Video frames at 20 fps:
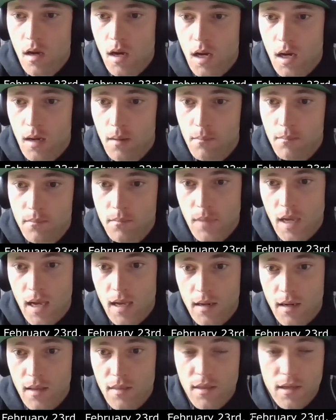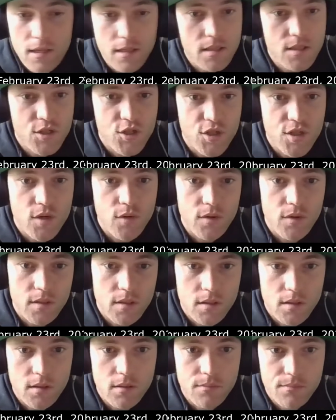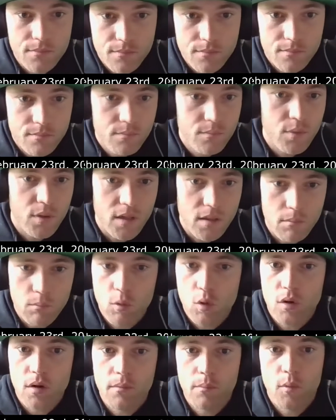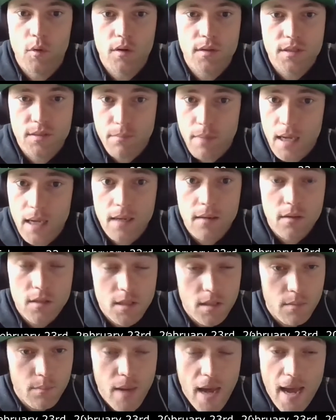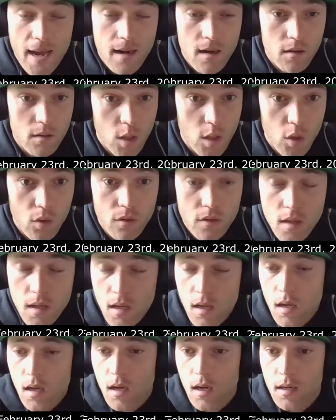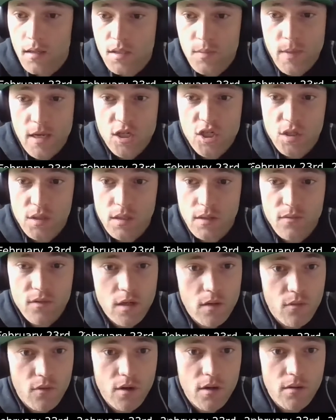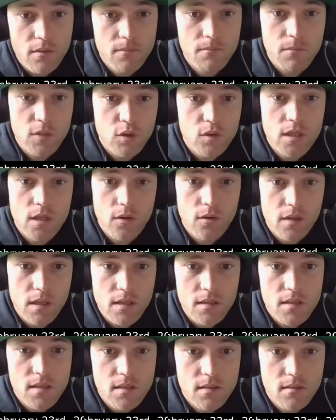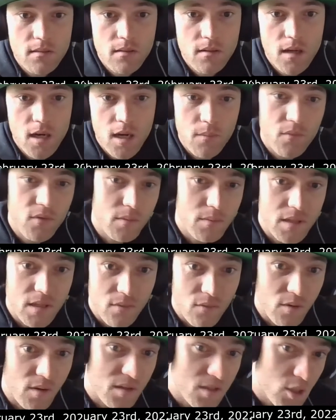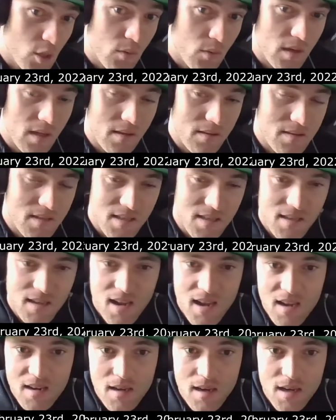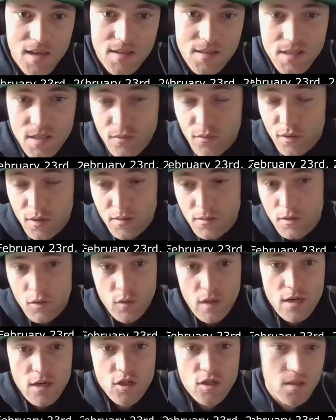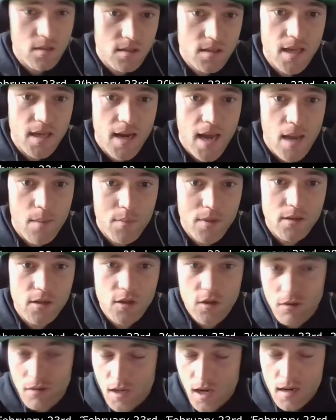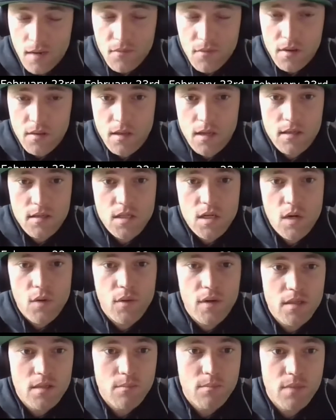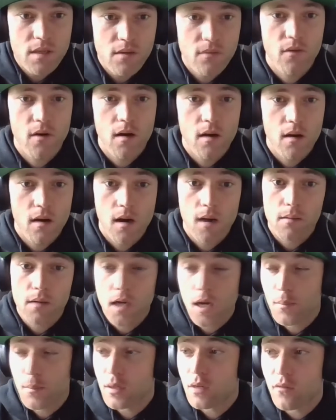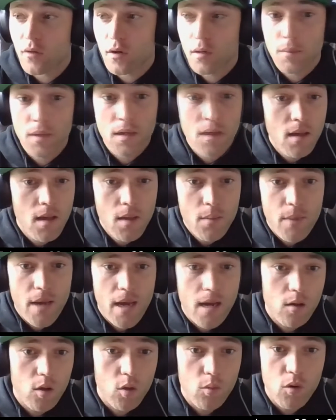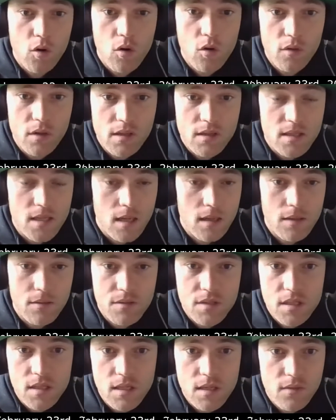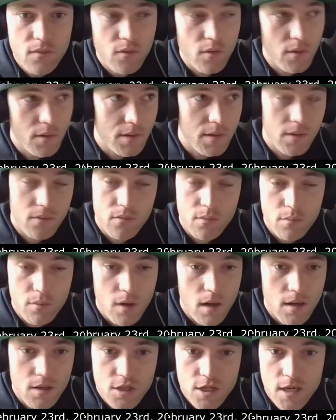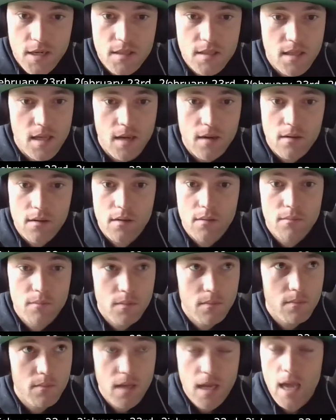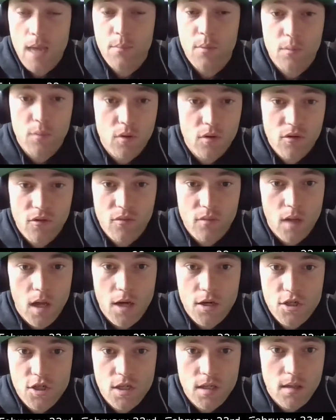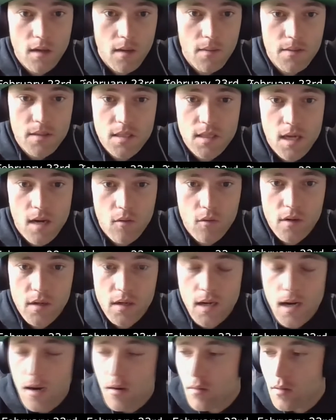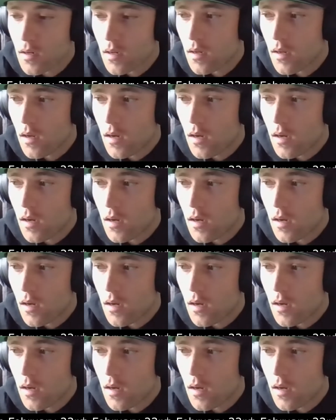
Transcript: And I think it's just going to bring more and more demand to PAC alone, especially if different utilities come from different tokens and different creations that happen. You know, not everything is going to be coming from PAC Global Holdings LLC for the different projects that are capable of launching on this network now.